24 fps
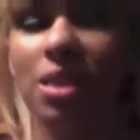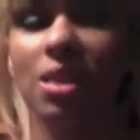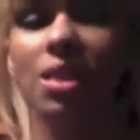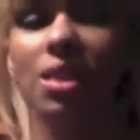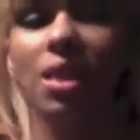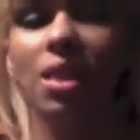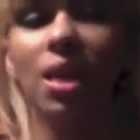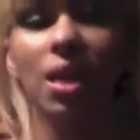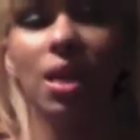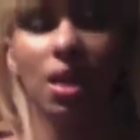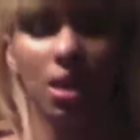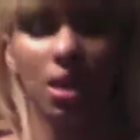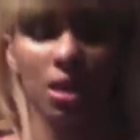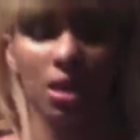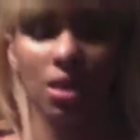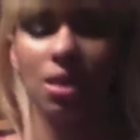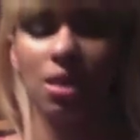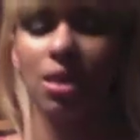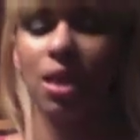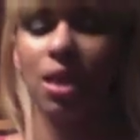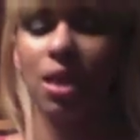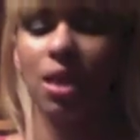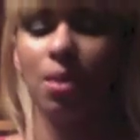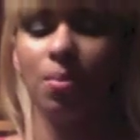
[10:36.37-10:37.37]
not
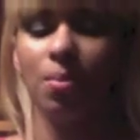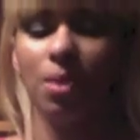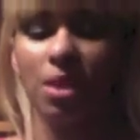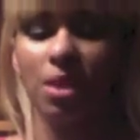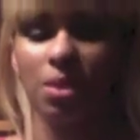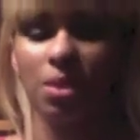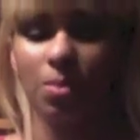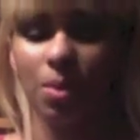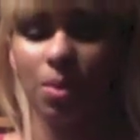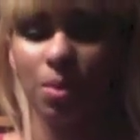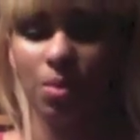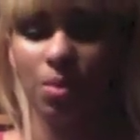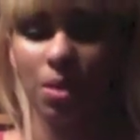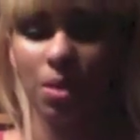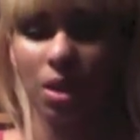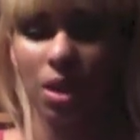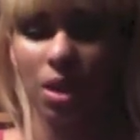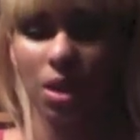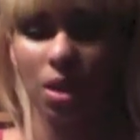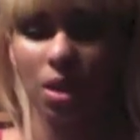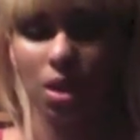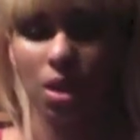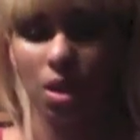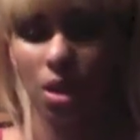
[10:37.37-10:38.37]
a bunch of people
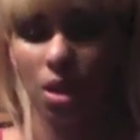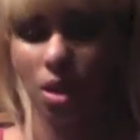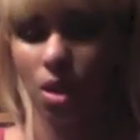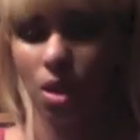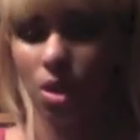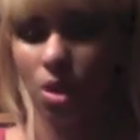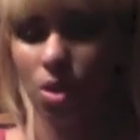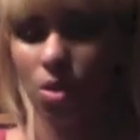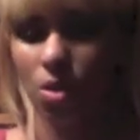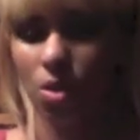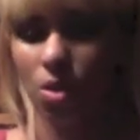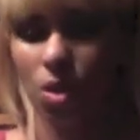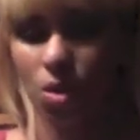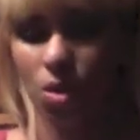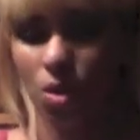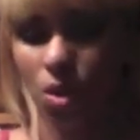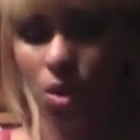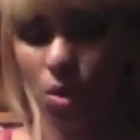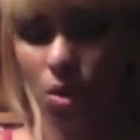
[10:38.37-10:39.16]
that you don't know